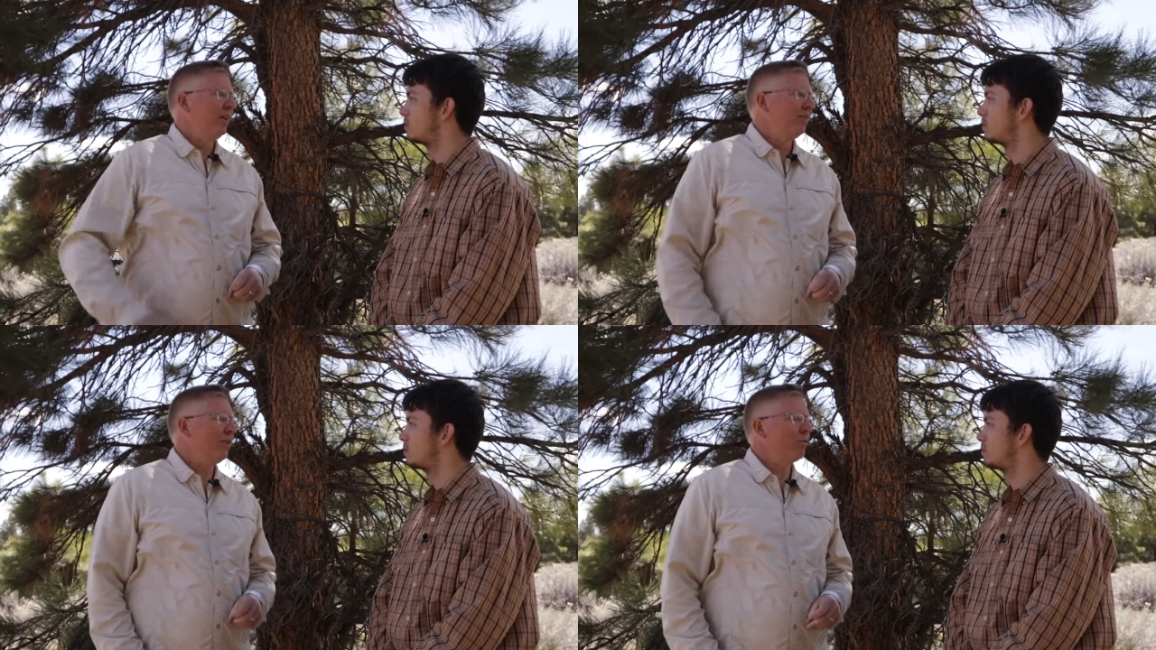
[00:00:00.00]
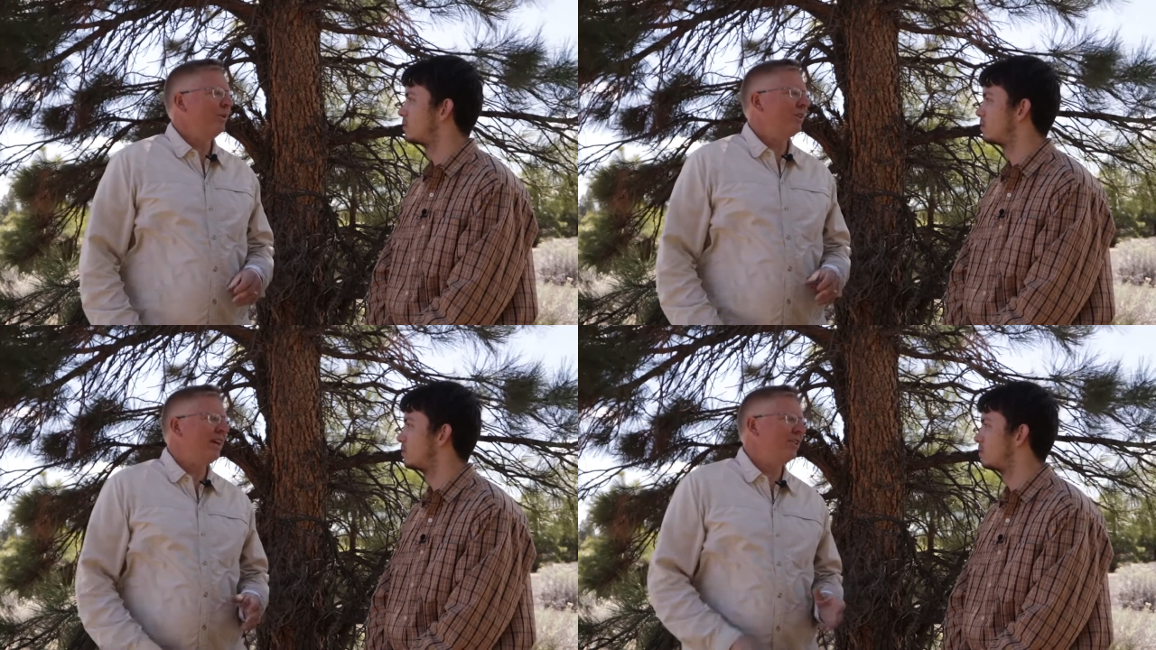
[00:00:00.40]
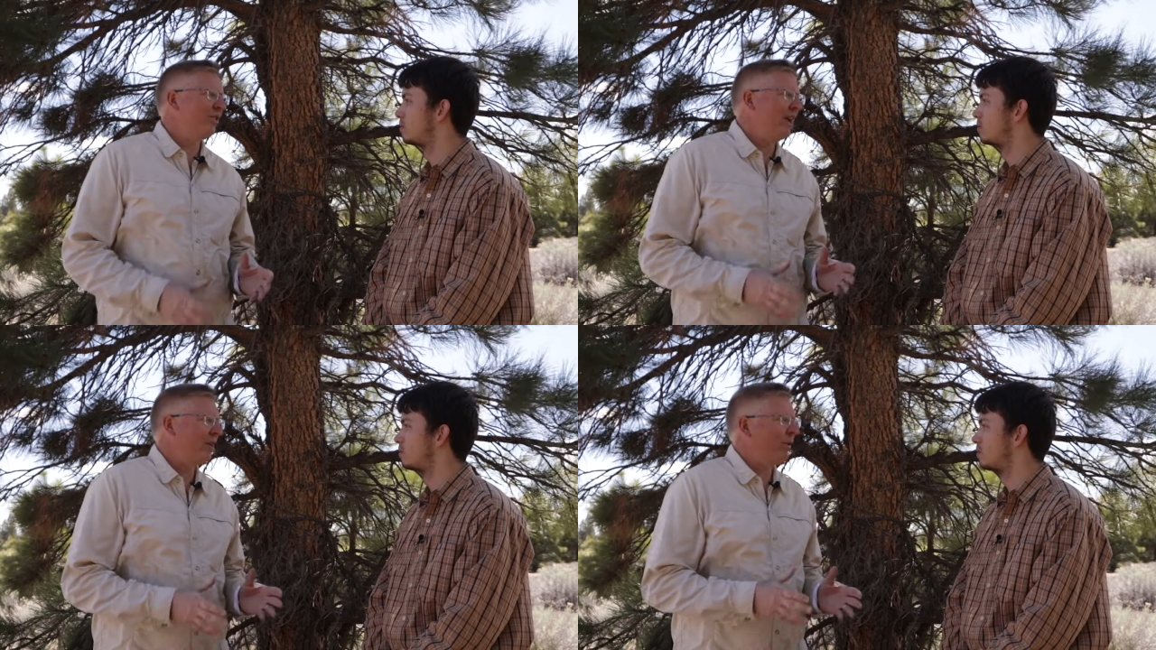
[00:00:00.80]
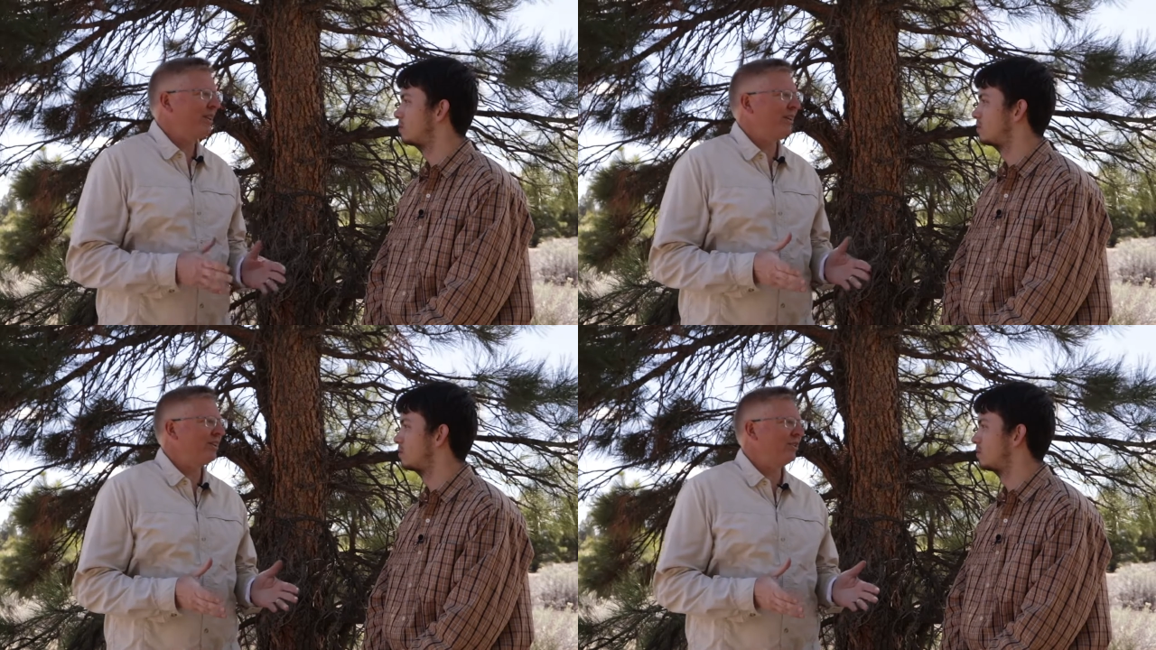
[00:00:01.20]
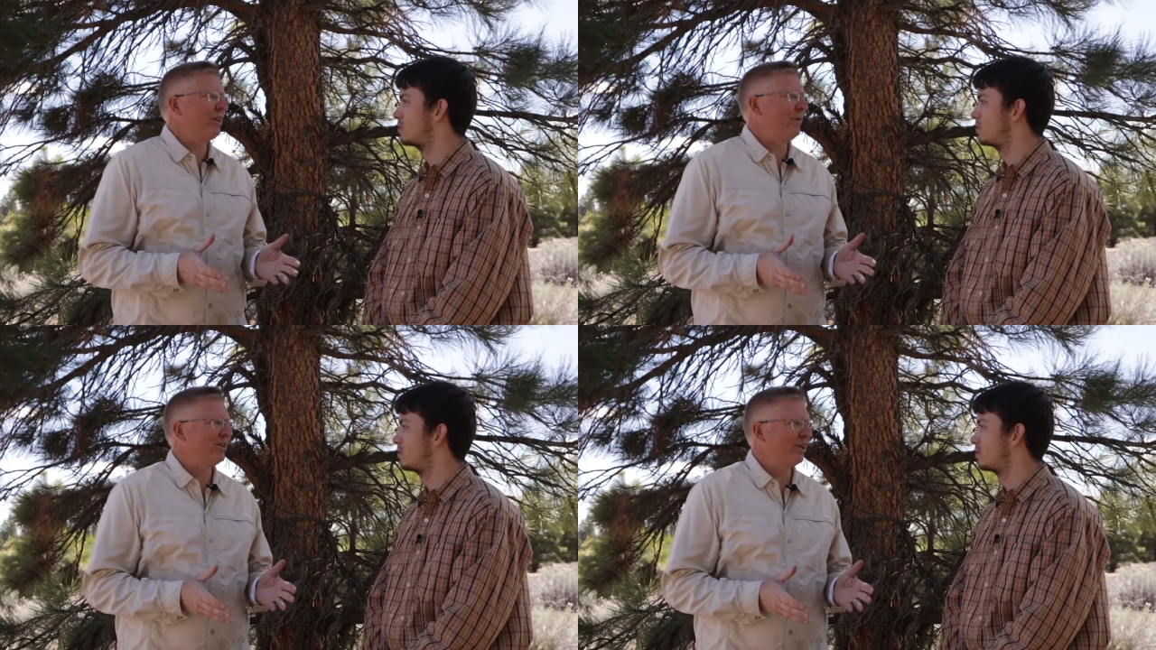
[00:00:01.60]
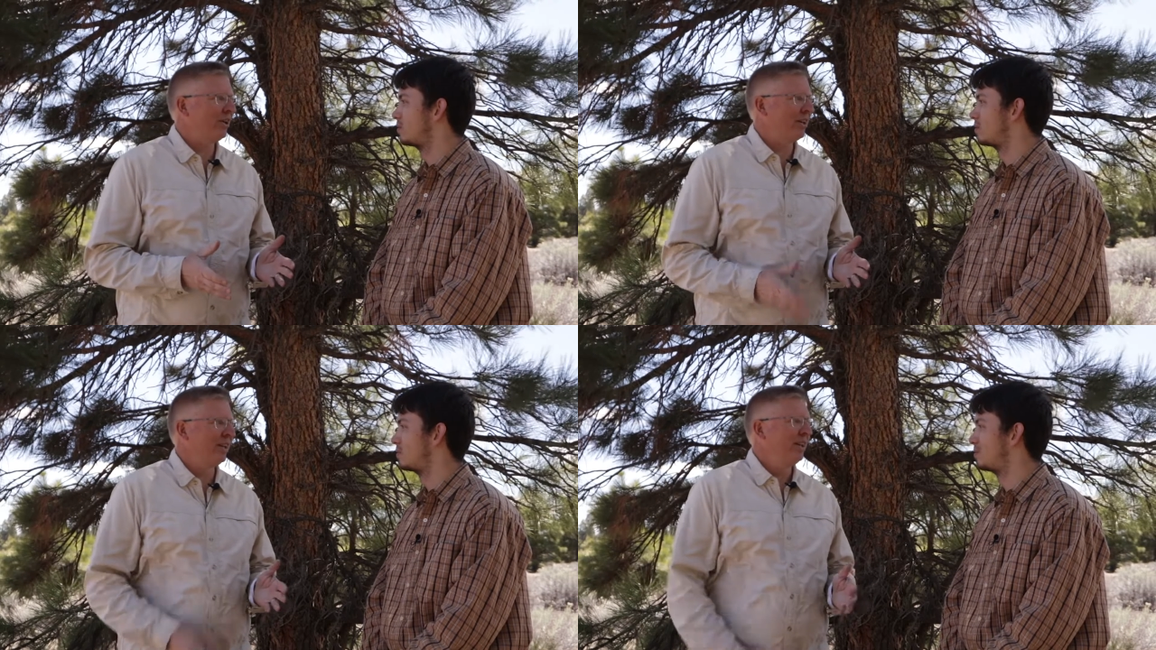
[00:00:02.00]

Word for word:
Speaker 1: So when we say when did astronomy start